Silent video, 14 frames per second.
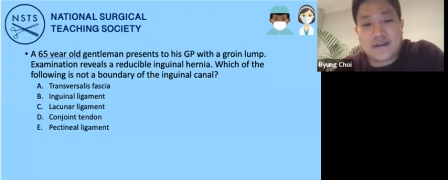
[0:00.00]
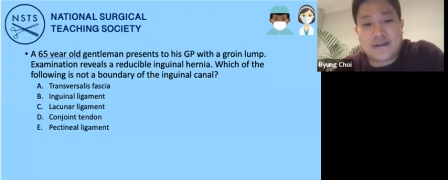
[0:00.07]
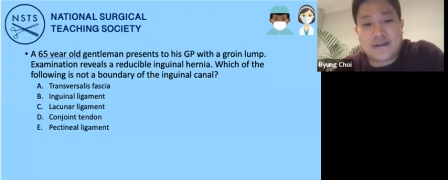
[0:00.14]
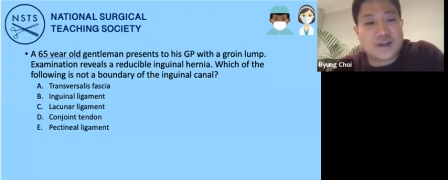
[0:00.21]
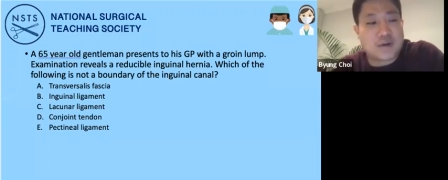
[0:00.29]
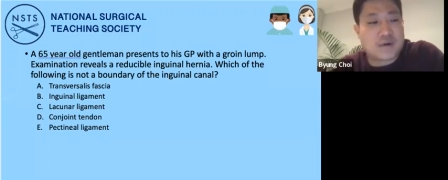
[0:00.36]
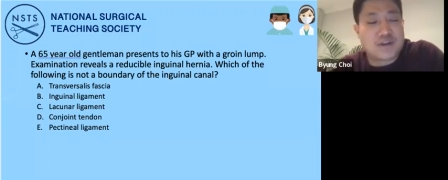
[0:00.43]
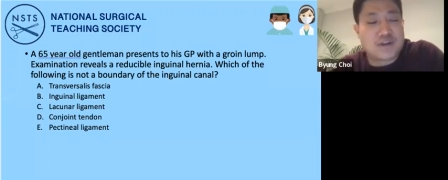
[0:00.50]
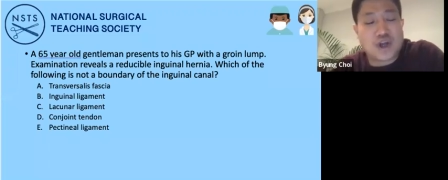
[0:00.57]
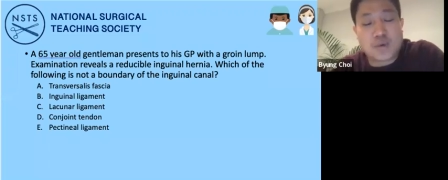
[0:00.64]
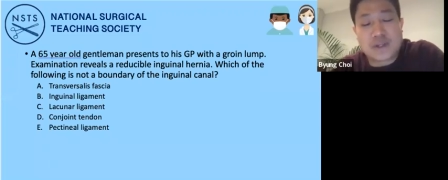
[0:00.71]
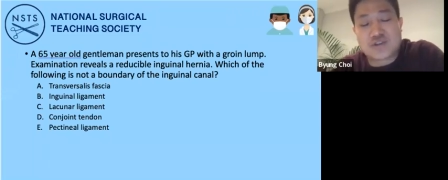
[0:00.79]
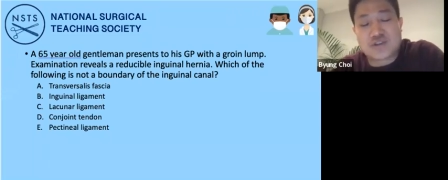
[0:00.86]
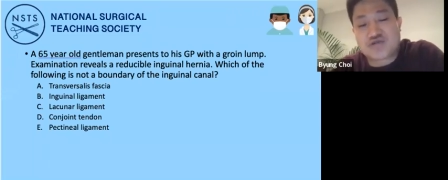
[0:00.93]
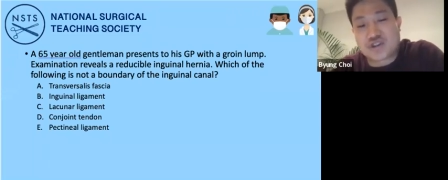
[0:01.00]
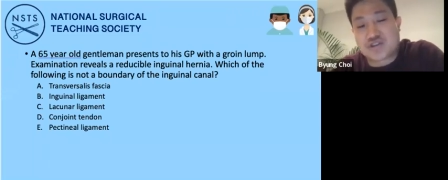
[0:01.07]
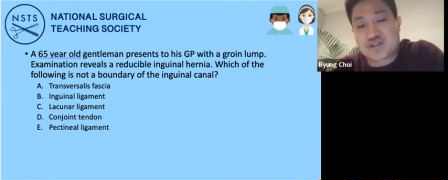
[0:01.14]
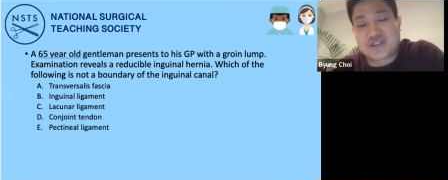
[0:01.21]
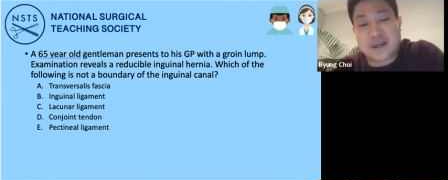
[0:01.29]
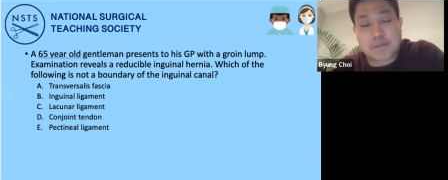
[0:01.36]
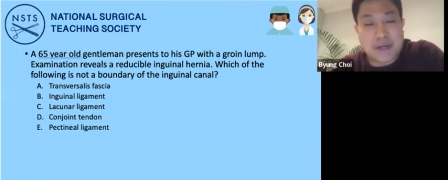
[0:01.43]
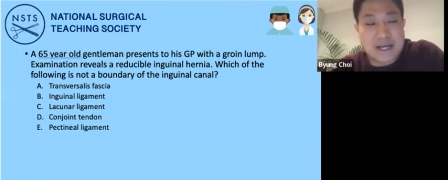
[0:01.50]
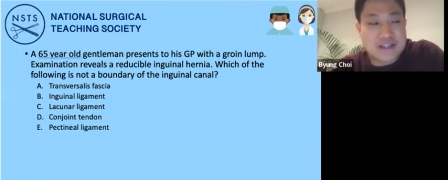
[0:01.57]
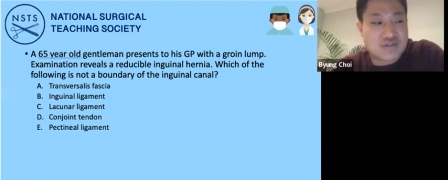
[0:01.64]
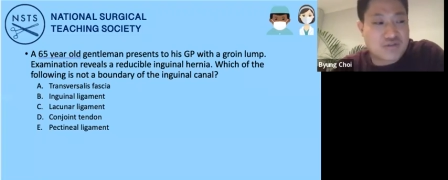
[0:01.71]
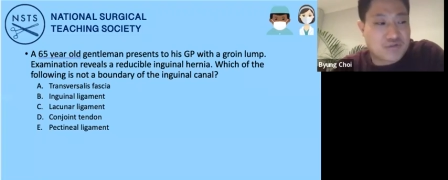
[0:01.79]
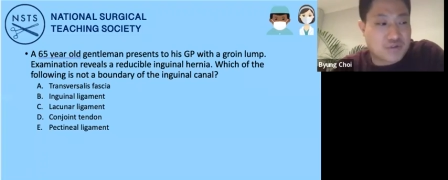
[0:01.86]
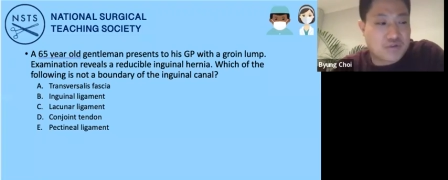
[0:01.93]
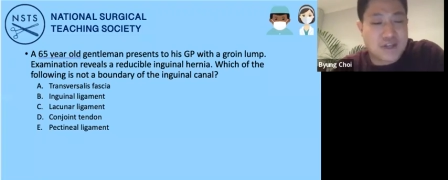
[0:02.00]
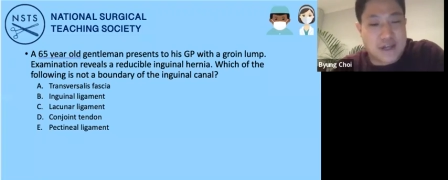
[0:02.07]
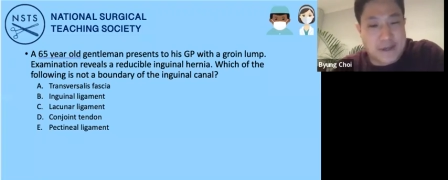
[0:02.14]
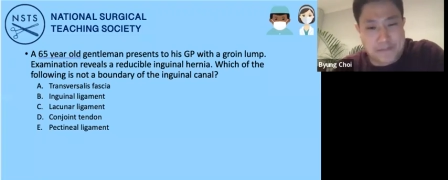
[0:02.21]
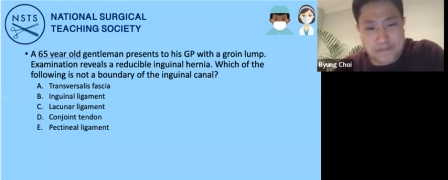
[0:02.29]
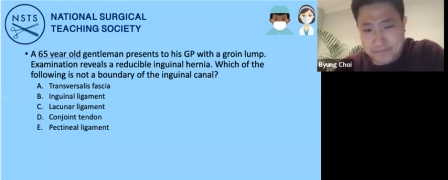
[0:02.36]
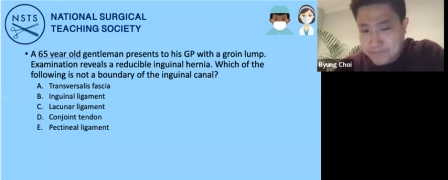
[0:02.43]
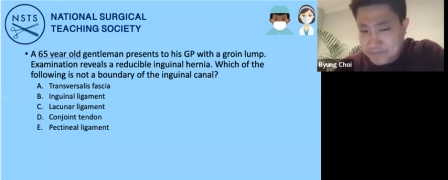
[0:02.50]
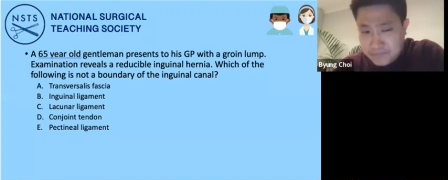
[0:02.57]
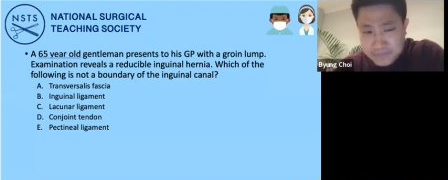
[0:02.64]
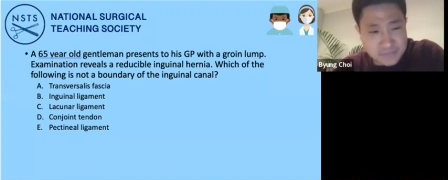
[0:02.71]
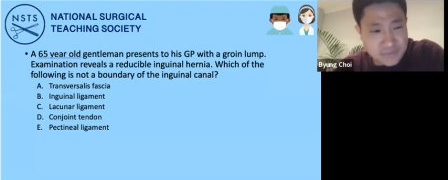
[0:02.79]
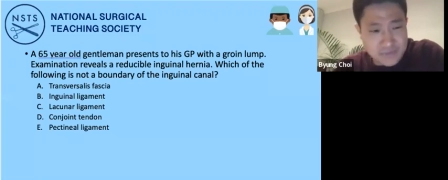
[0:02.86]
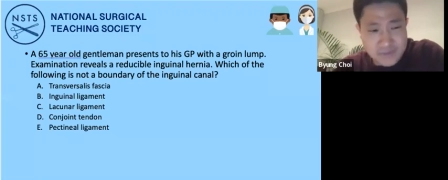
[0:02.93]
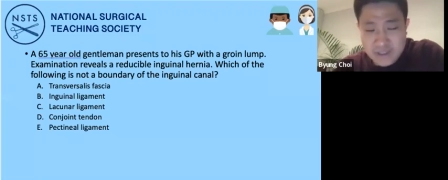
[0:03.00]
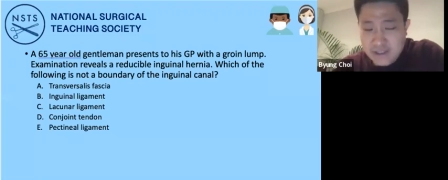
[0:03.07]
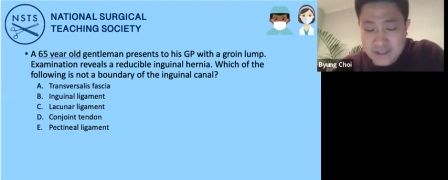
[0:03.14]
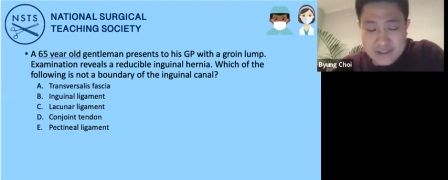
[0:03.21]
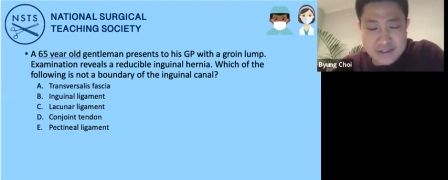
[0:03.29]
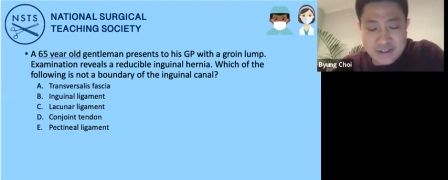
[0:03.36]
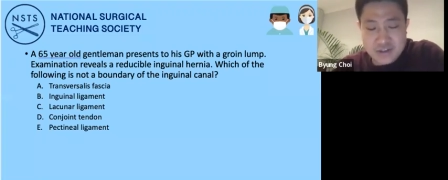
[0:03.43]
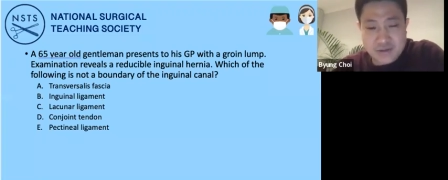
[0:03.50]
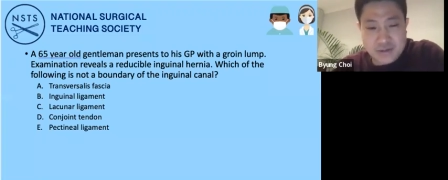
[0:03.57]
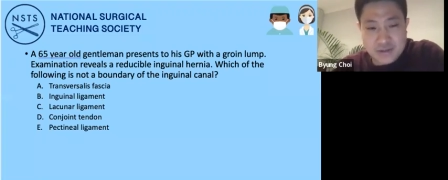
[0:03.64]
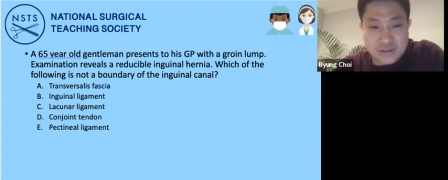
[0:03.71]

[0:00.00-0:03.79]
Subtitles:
and knowing the structures that pass through them is,